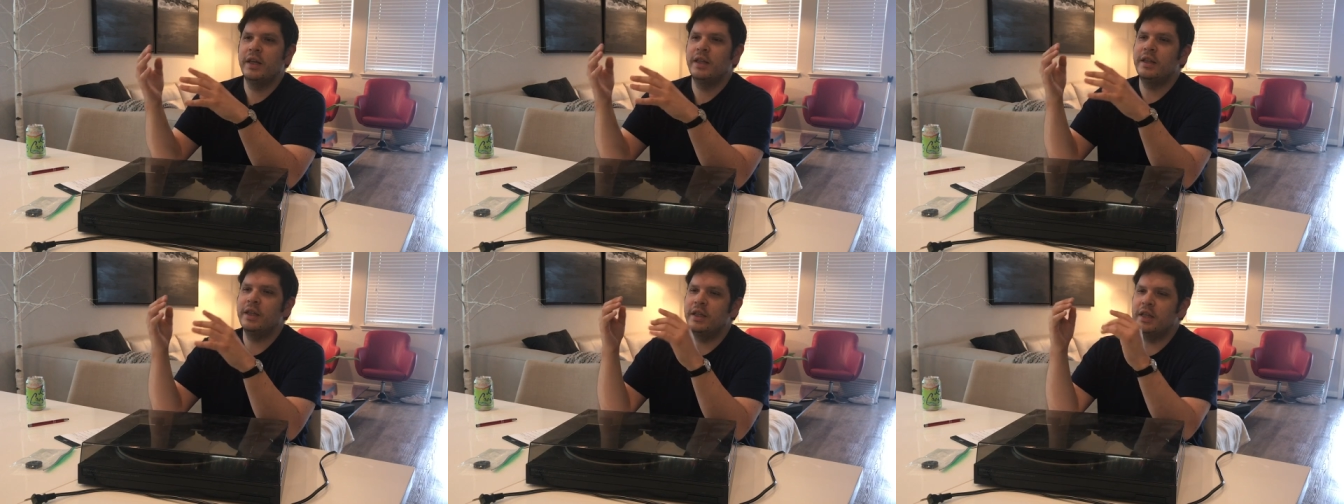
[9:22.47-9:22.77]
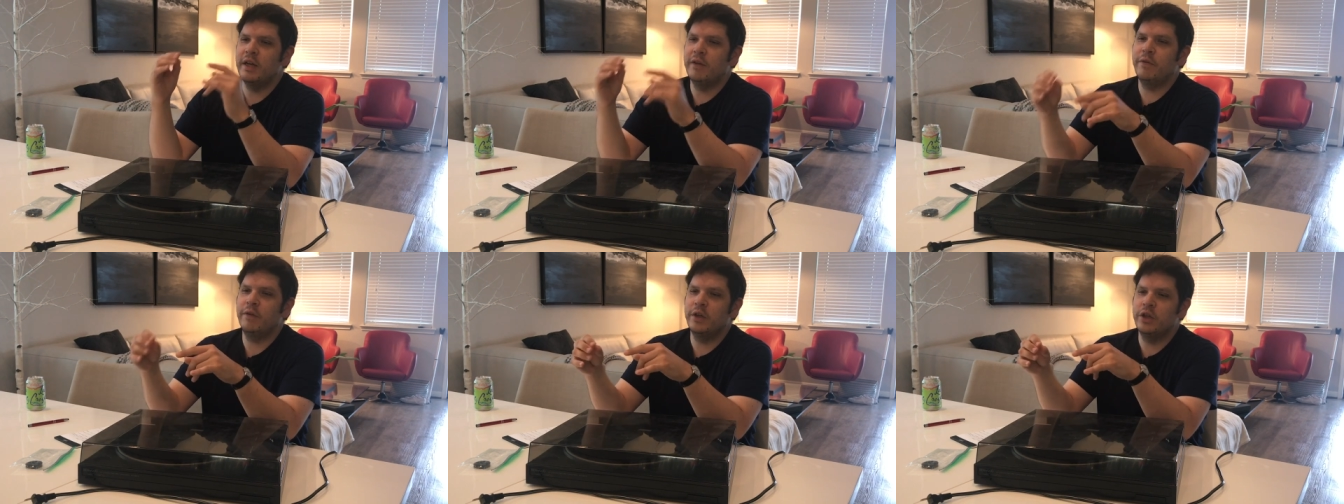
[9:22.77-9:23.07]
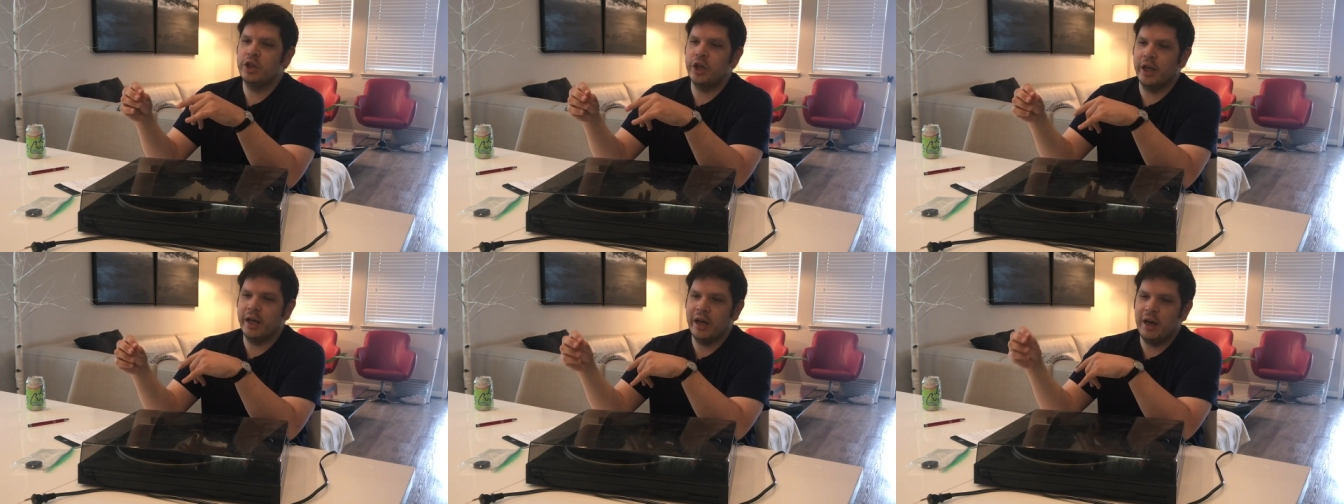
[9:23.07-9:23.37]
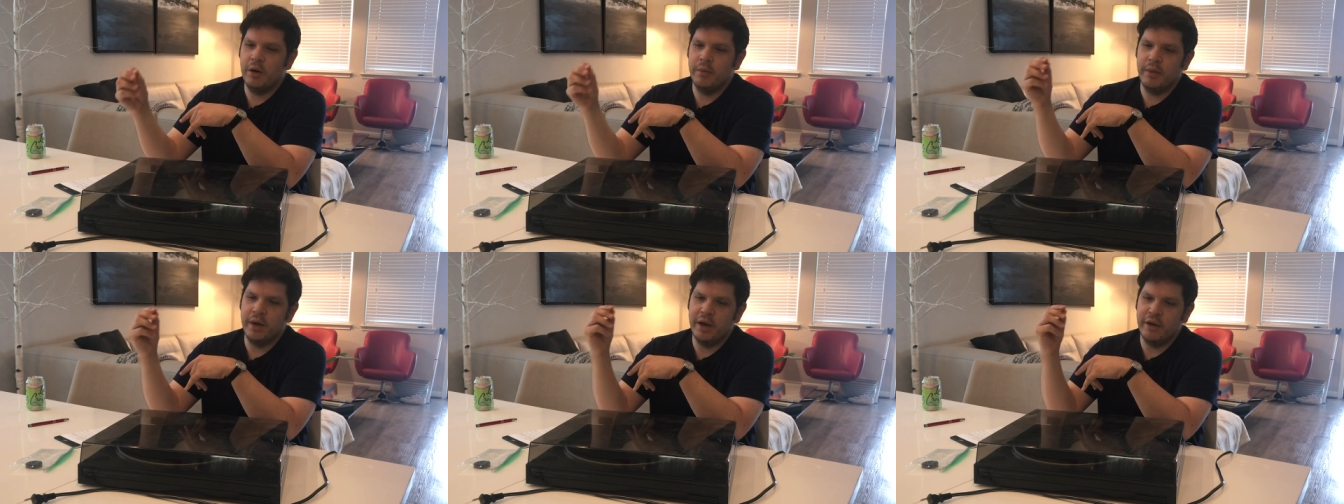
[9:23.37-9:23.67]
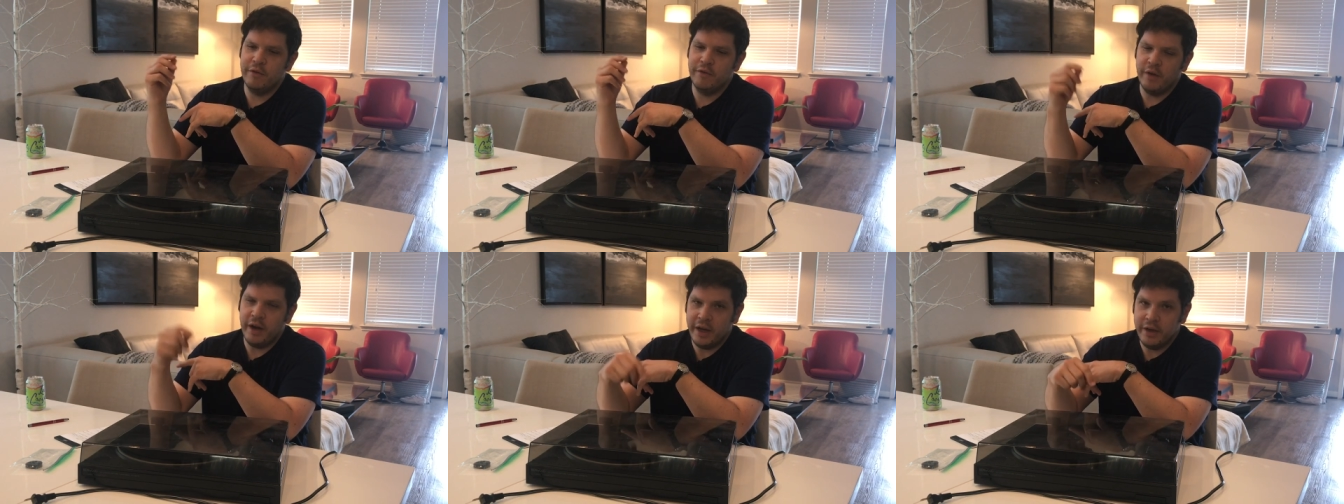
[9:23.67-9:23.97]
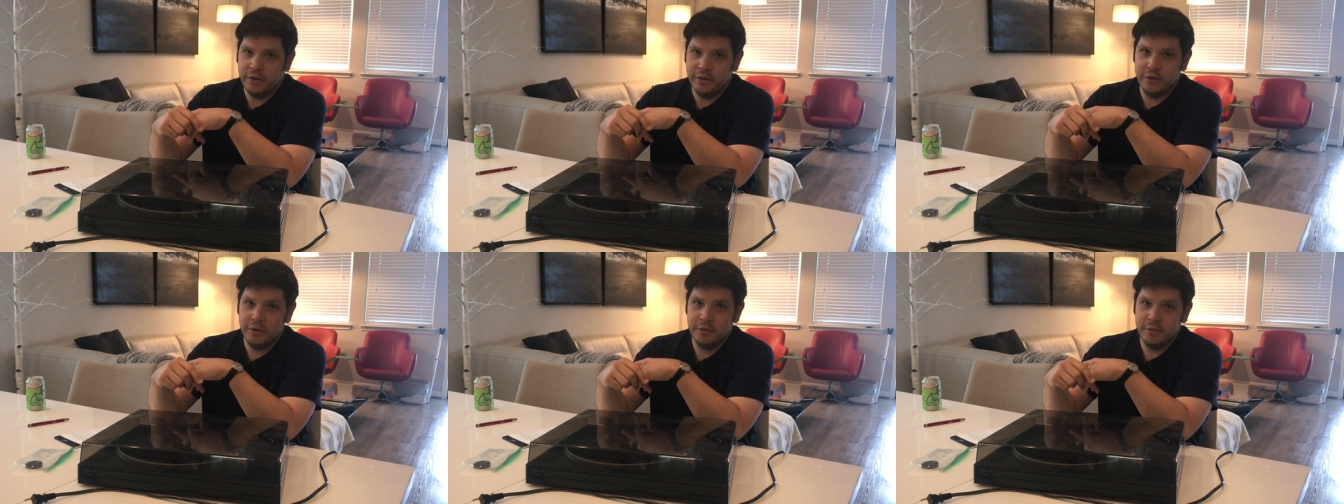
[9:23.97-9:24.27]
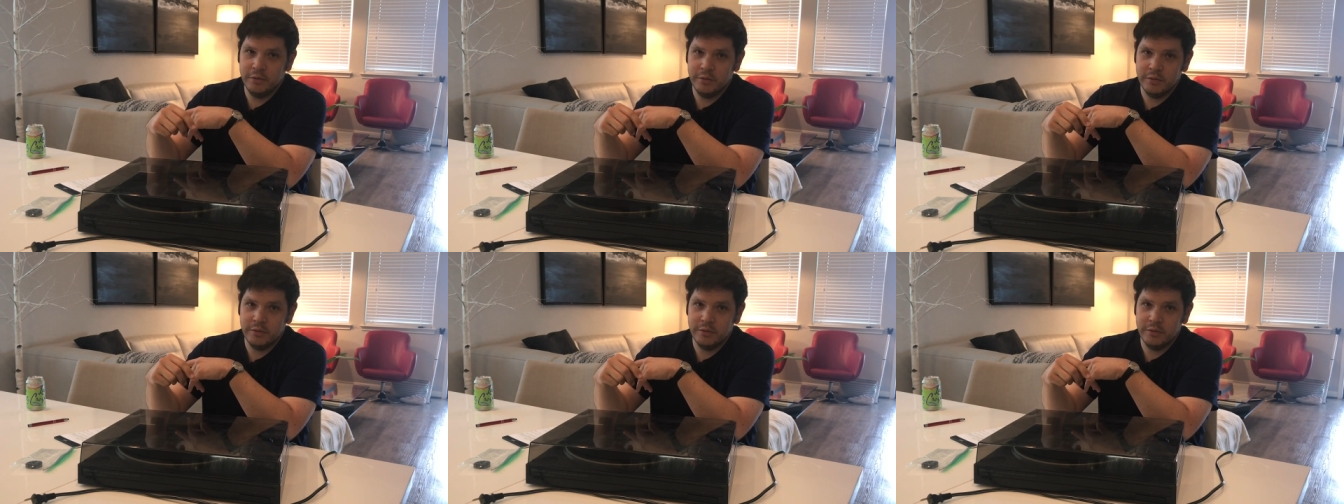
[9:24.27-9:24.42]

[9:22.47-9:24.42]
then definitely check out my vinyl